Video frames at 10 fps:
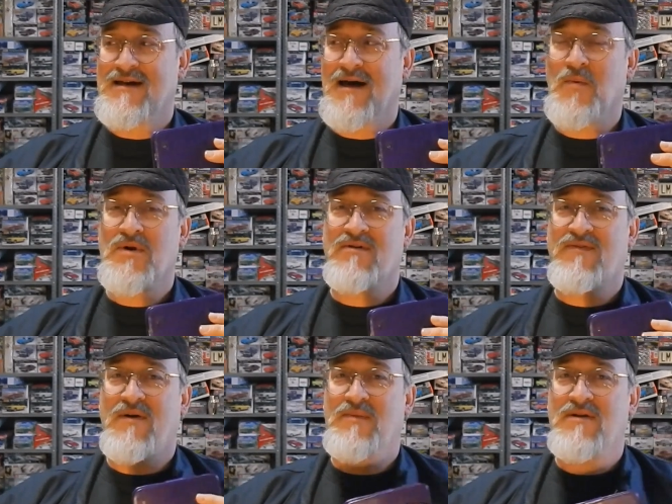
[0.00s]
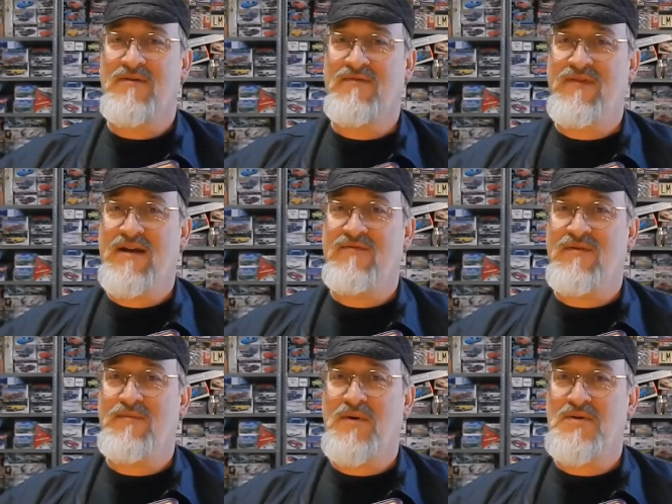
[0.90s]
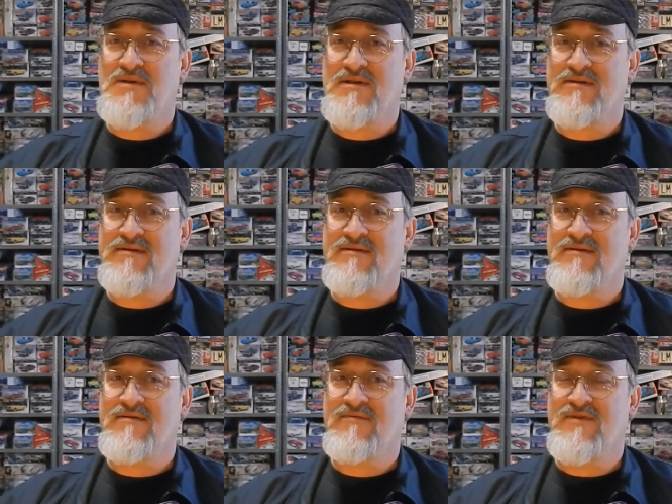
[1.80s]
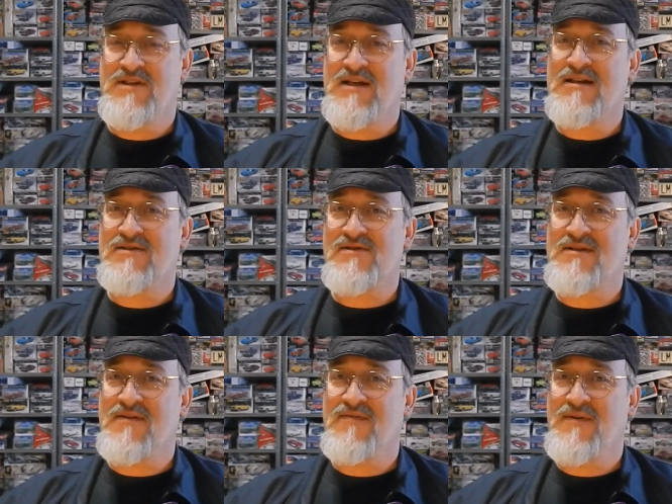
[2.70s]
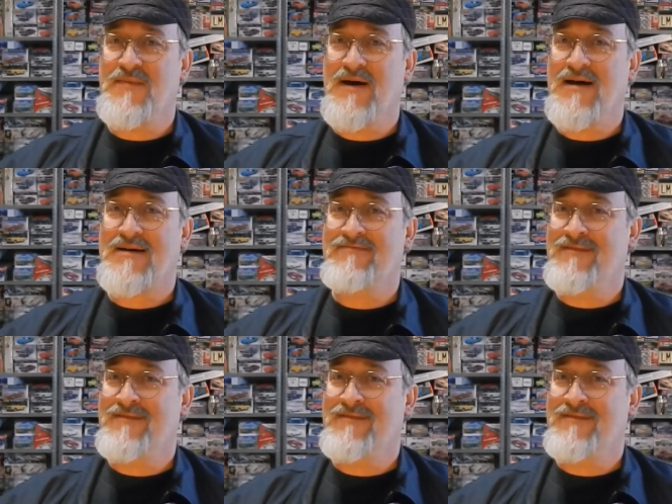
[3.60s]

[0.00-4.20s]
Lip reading: I wonder if I'll be her favorite person when she gets her cell phone back.